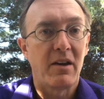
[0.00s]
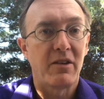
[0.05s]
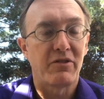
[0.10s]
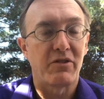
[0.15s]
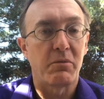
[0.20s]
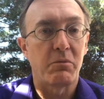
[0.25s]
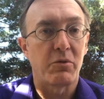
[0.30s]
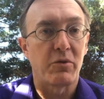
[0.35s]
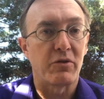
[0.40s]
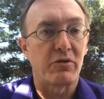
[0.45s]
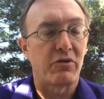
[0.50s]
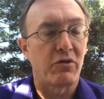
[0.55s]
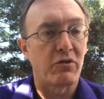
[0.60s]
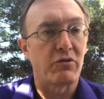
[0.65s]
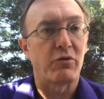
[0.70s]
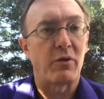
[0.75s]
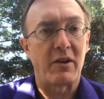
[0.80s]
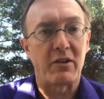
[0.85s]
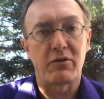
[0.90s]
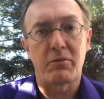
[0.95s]
similar to
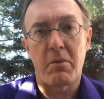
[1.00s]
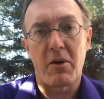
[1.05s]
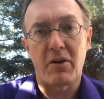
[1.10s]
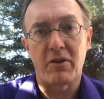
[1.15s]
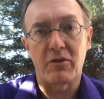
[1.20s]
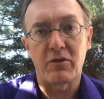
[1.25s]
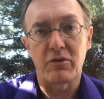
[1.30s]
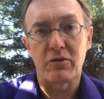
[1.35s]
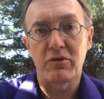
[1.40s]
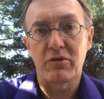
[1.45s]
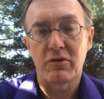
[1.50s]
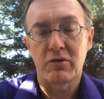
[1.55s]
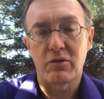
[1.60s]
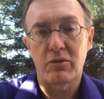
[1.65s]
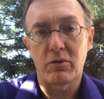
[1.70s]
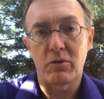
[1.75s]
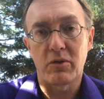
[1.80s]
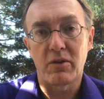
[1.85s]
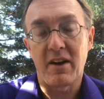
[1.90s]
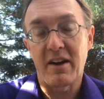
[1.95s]
transponders
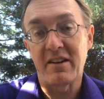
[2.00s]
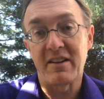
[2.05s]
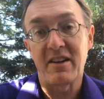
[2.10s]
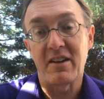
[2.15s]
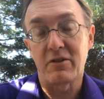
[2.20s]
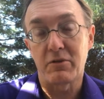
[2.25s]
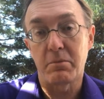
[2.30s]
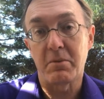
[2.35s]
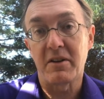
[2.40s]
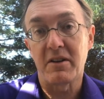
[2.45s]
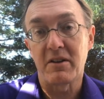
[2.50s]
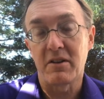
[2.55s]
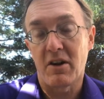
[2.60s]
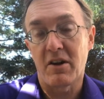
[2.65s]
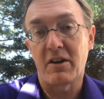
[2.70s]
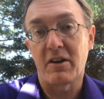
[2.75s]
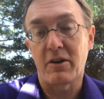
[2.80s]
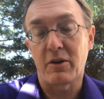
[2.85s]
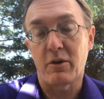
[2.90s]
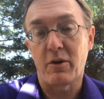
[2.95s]
or A D S B
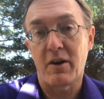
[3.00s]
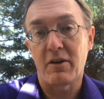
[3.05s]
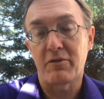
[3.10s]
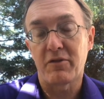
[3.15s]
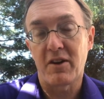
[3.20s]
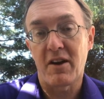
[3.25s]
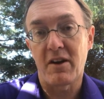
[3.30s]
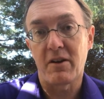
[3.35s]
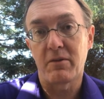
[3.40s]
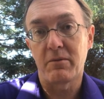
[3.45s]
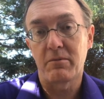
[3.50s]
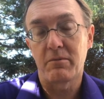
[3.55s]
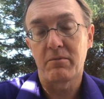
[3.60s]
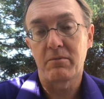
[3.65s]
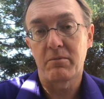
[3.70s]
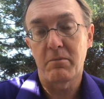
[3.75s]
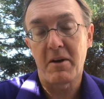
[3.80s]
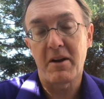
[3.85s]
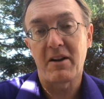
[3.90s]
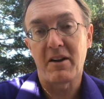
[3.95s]
on aircraft now,
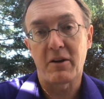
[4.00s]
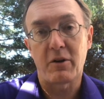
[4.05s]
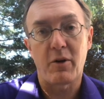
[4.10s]
manned